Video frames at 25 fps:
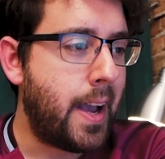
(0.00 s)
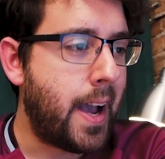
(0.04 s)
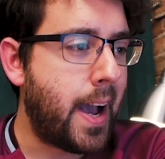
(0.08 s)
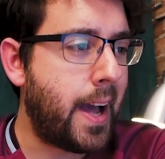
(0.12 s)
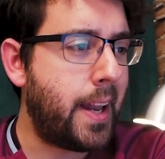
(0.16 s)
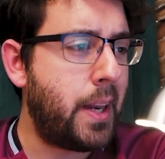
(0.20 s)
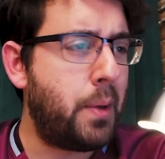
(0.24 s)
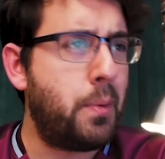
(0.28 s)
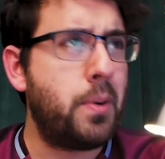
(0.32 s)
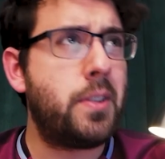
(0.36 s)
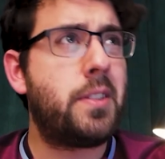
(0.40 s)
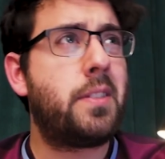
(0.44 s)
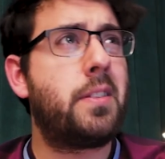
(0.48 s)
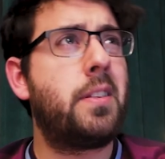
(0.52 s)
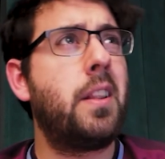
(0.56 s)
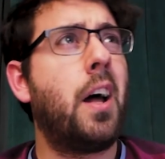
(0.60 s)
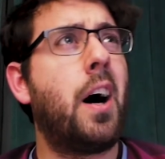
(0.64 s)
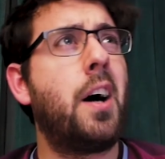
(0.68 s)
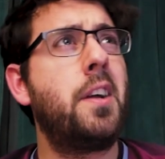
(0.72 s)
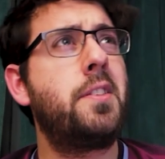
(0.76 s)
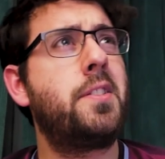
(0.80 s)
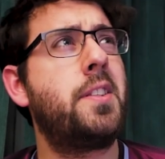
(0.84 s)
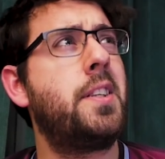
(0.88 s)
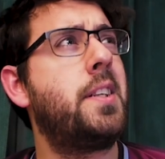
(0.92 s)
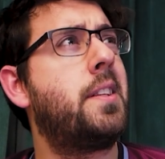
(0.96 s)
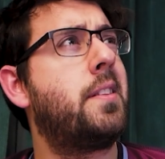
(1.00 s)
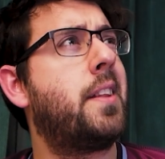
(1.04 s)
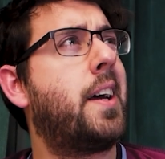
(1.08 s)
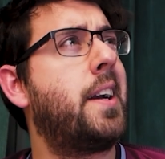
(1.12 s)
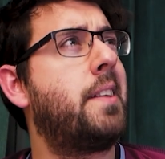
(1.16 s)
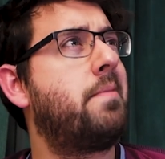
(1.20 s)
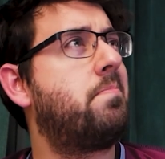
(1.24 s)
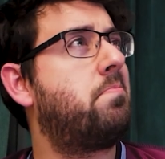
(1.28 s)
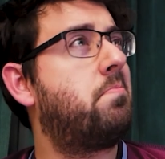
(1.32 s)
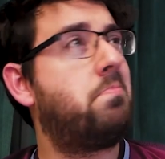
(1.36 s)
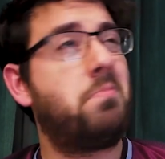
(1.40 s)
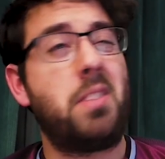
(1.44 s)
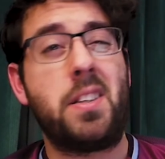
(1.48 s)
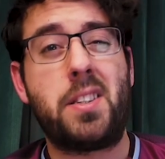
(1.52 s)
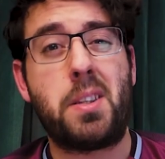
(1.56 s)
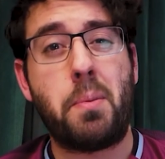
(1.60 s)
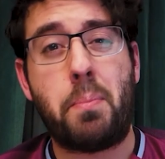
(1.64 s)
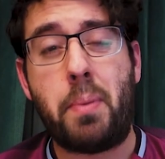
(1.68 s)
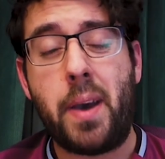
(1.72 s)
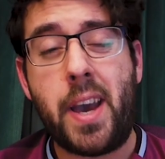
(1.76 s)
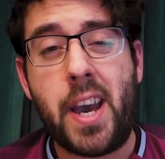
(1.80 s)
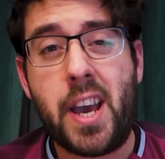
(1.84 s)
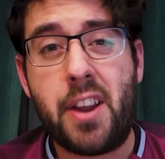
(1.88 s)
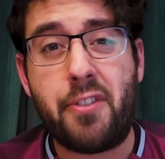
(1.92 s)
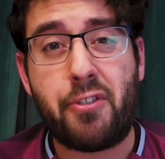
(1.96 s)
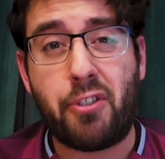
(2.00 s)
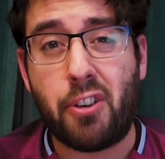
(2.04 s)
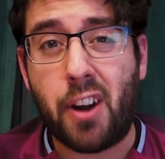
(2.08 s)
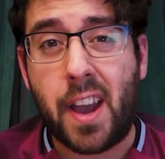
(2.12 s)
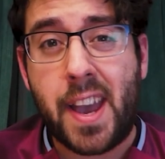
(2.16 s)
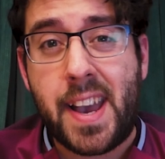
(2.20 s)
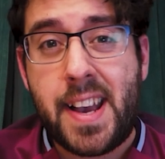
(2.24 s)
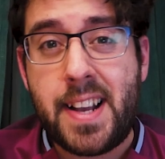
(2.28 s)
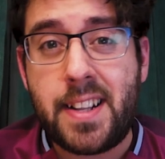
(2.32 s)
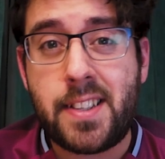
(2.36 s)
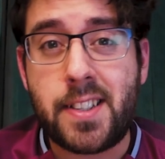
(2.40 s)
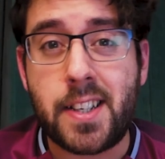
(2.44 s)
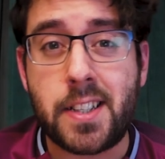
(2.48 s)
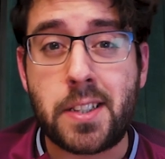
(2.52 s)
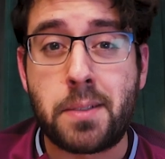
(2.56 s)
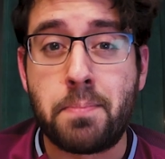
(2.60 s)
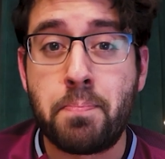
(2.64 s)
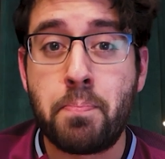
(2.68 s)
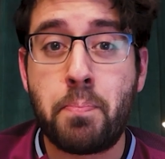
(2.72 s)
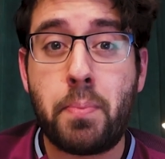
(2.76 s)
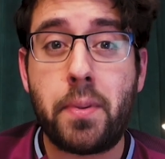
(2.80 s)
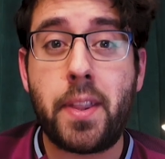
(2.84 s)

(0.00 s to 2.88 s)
and he was largely like disappeared for ages,